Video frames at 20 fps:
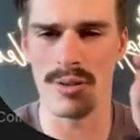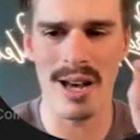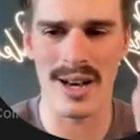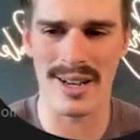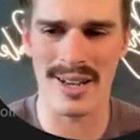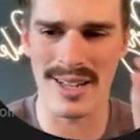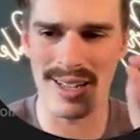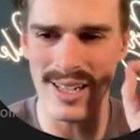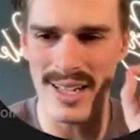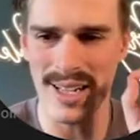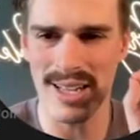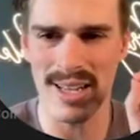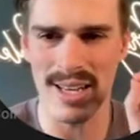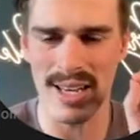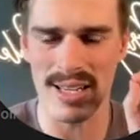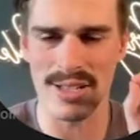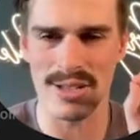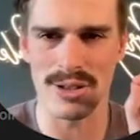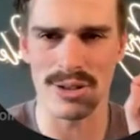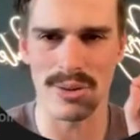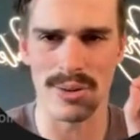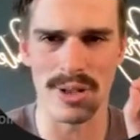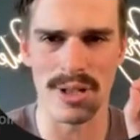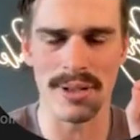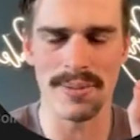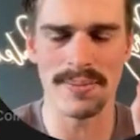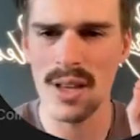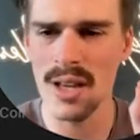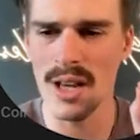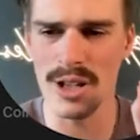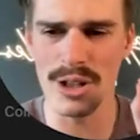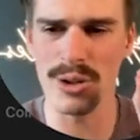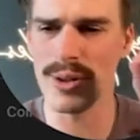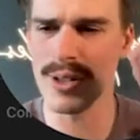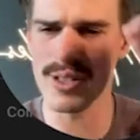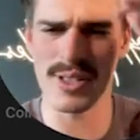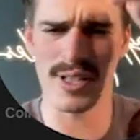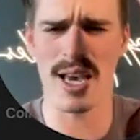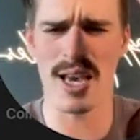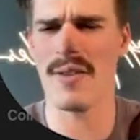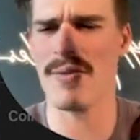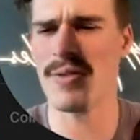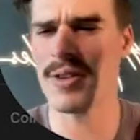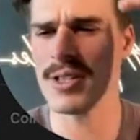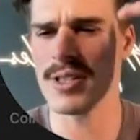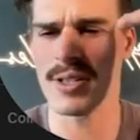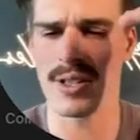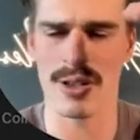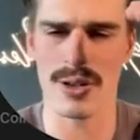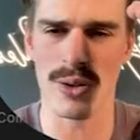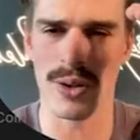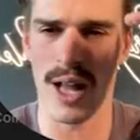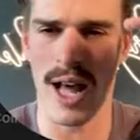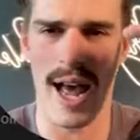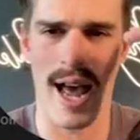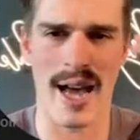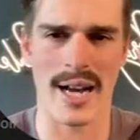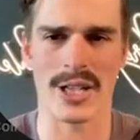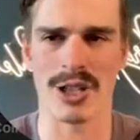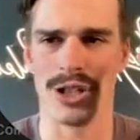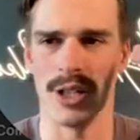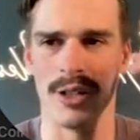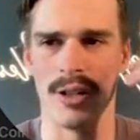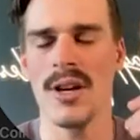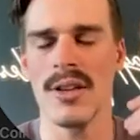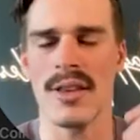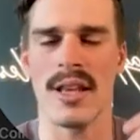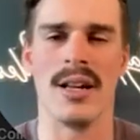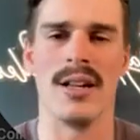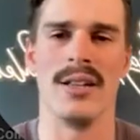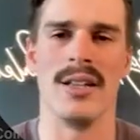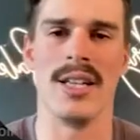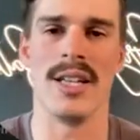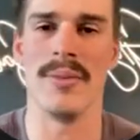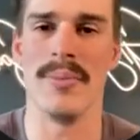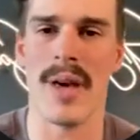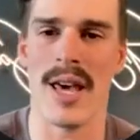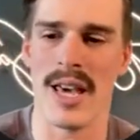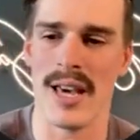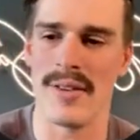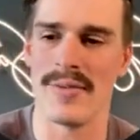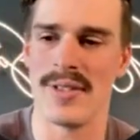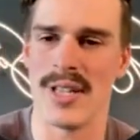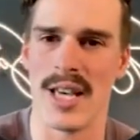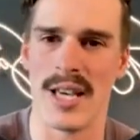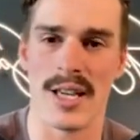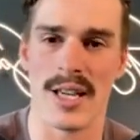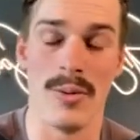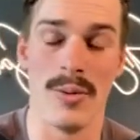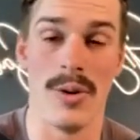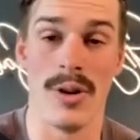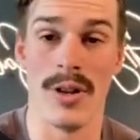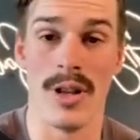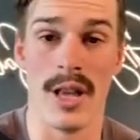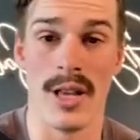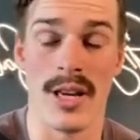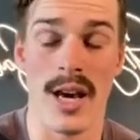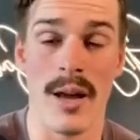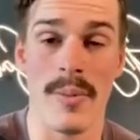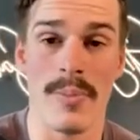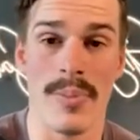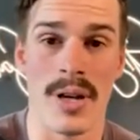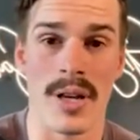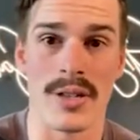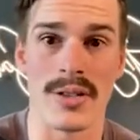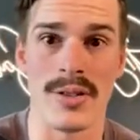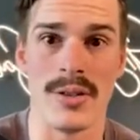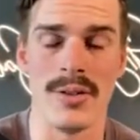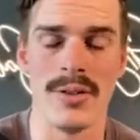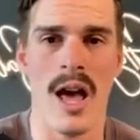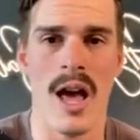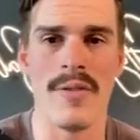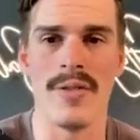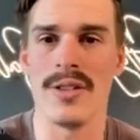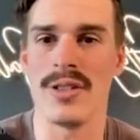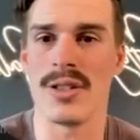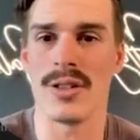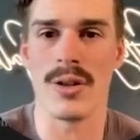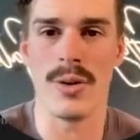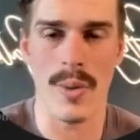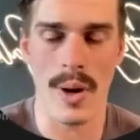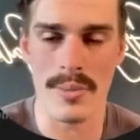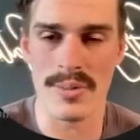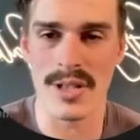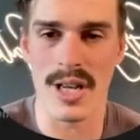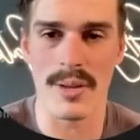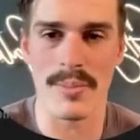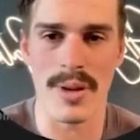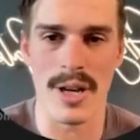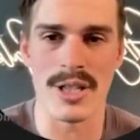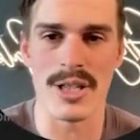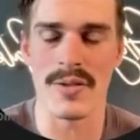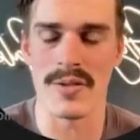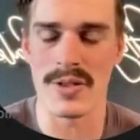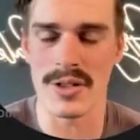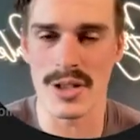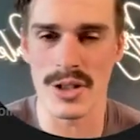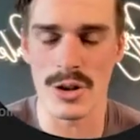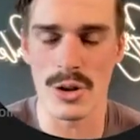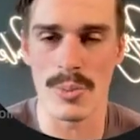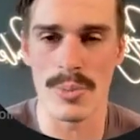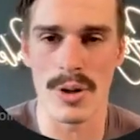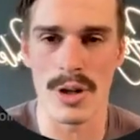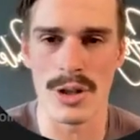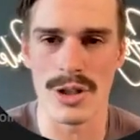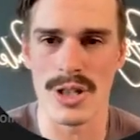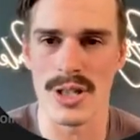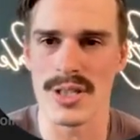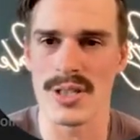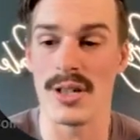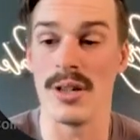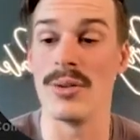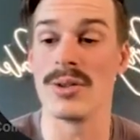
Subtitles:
a click history and you can see every single action that a lead may have taken where they got pixeled, every single website page, every single purchase. And it'll